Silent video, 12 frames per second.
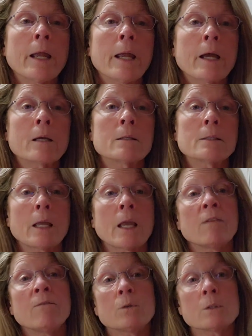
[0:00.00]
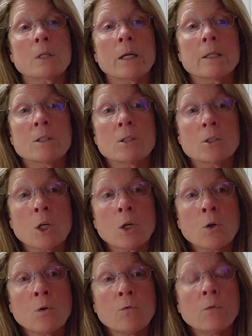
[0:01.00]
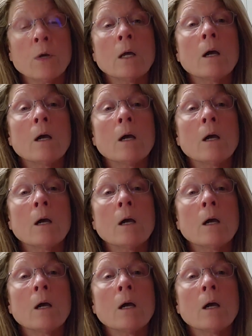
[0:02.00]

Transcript: has a full-size stove,